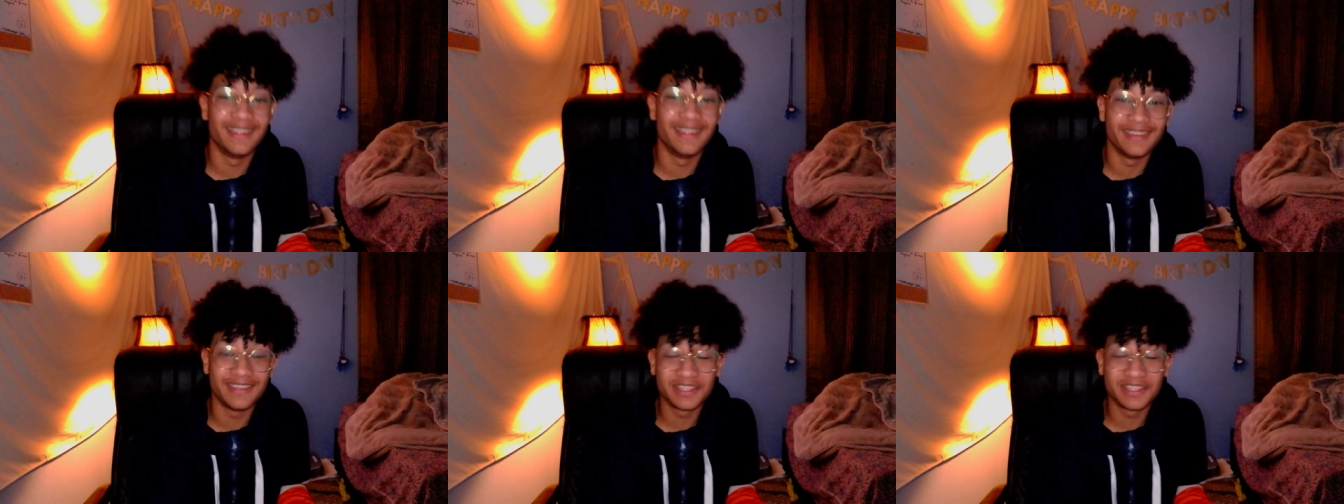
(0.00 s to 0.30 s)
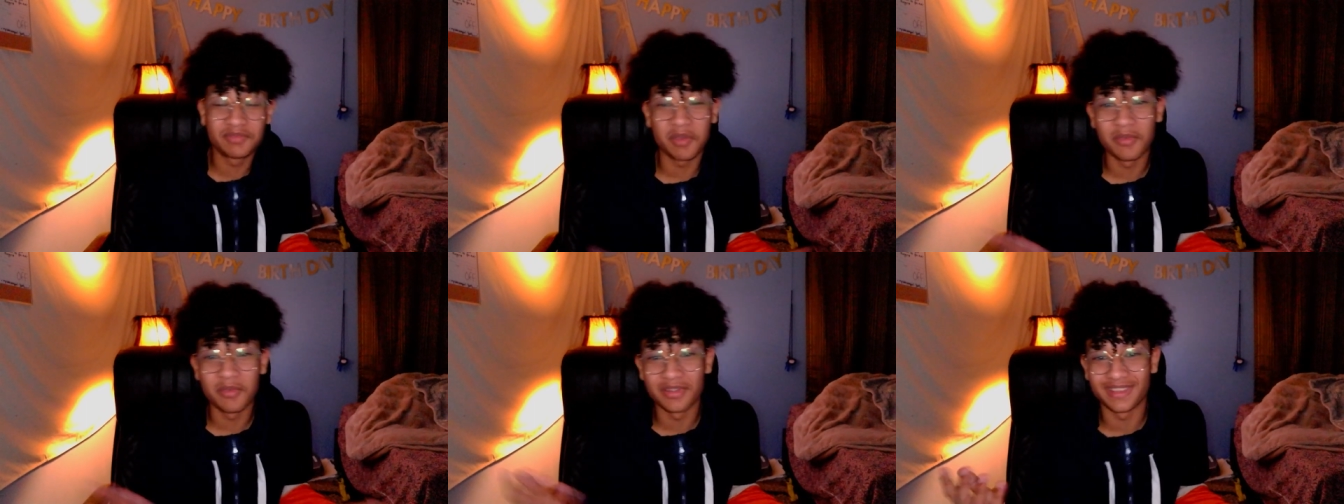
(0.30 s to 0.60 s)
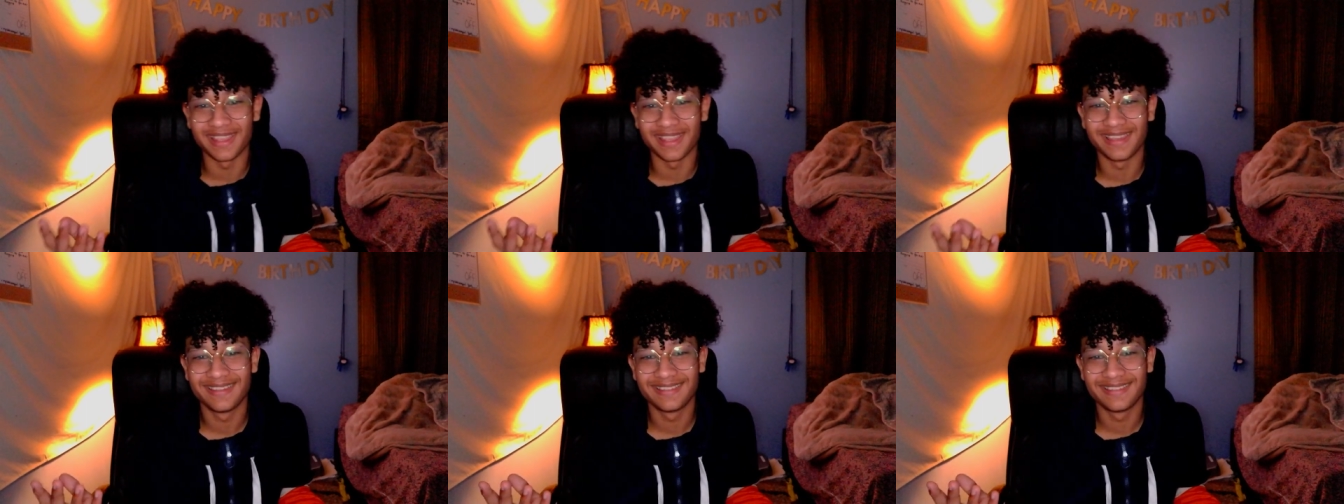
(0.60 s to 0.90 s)
it's my
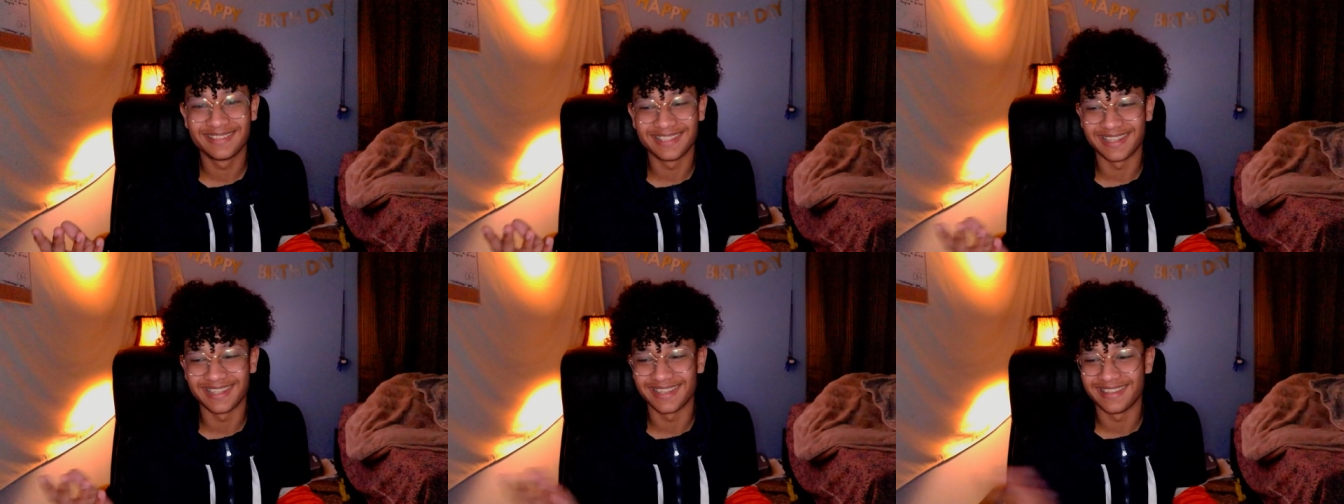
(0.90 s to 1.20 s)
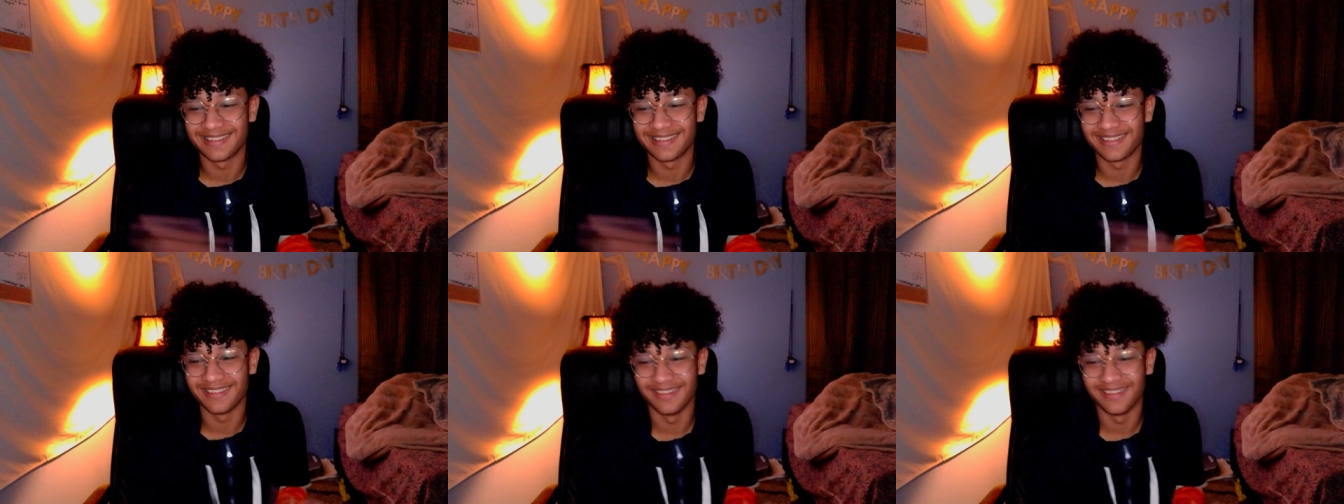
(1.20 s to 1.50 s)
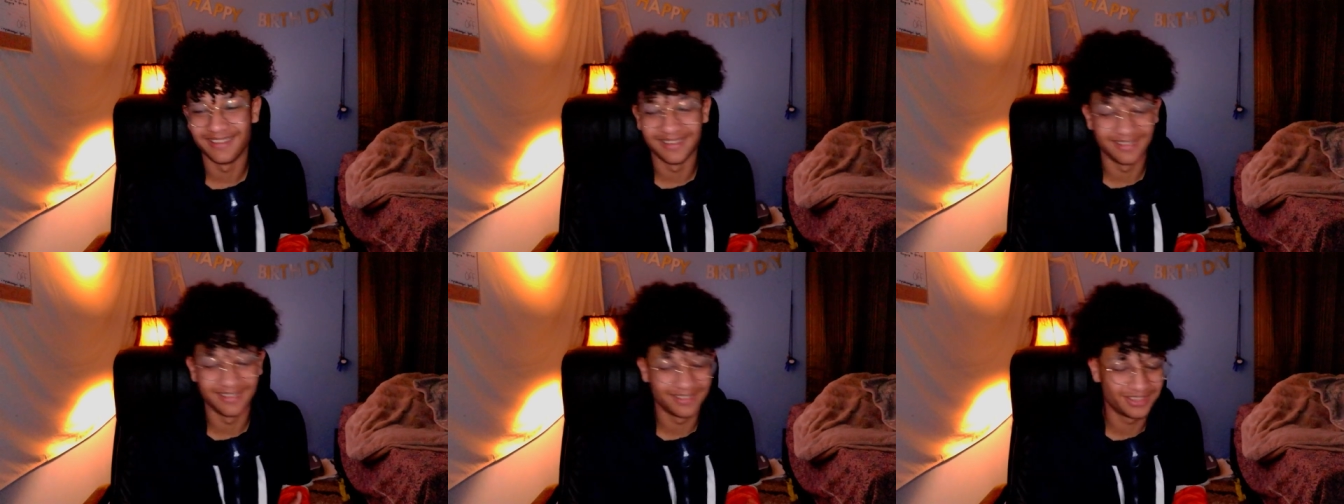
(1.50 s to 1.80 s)
birthday today.
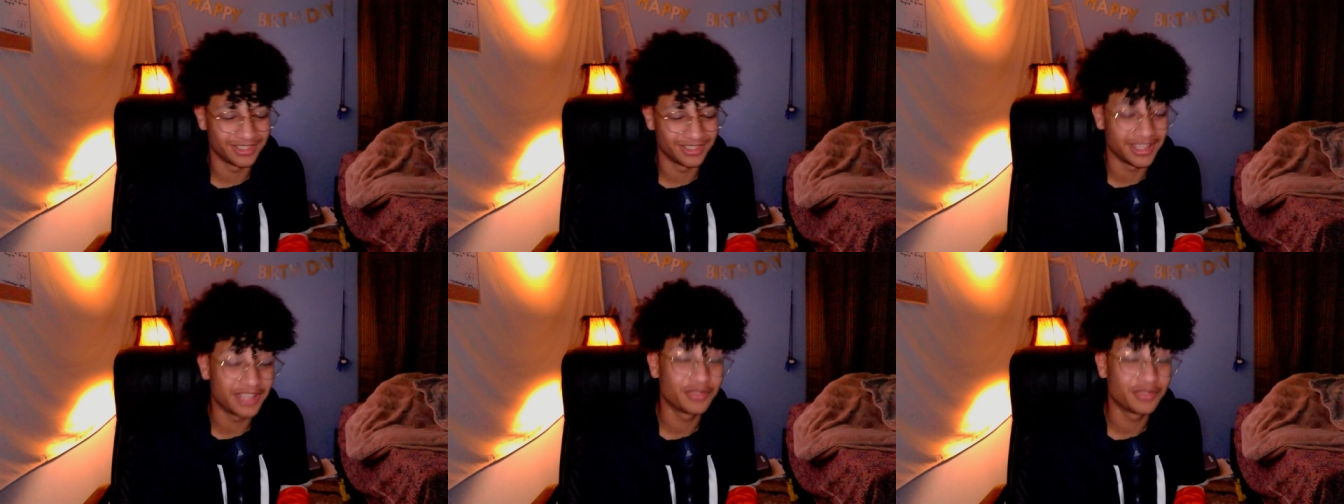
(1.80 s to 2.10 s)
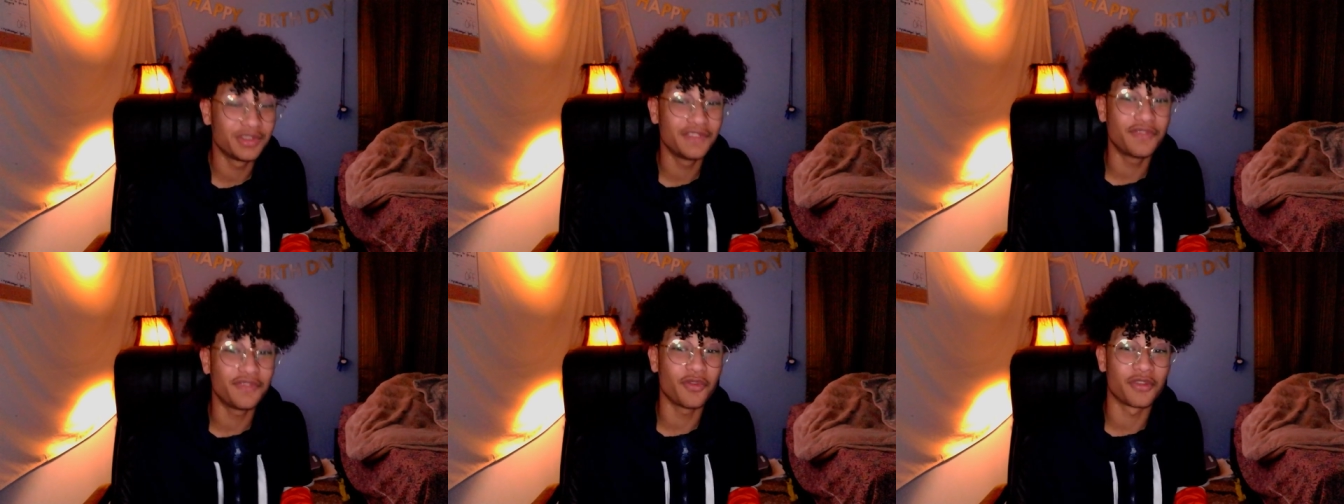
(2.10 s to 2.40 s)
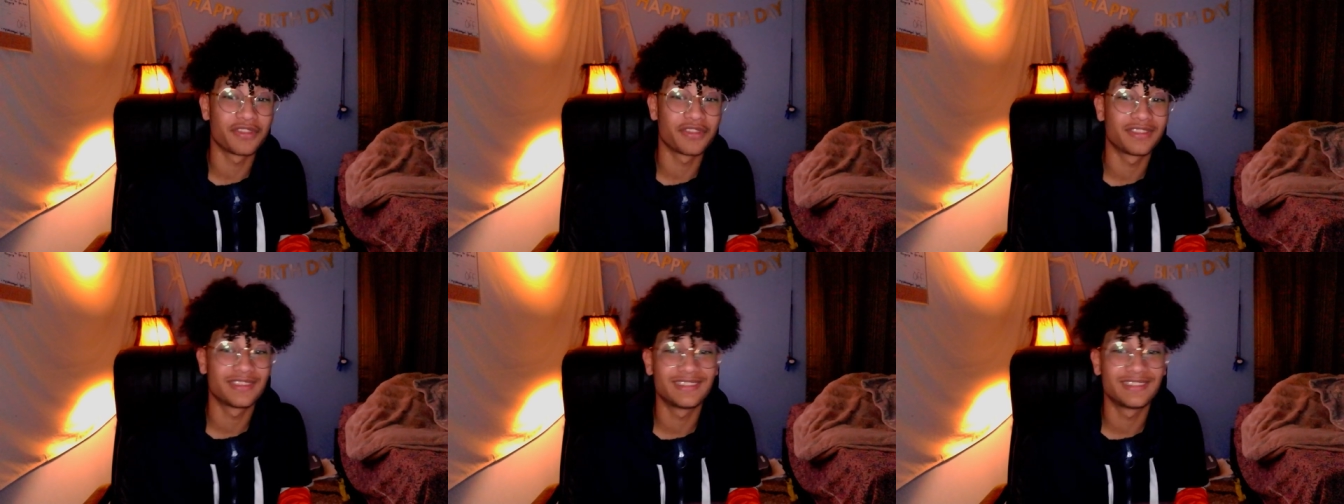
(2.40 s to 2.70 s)
July 24th,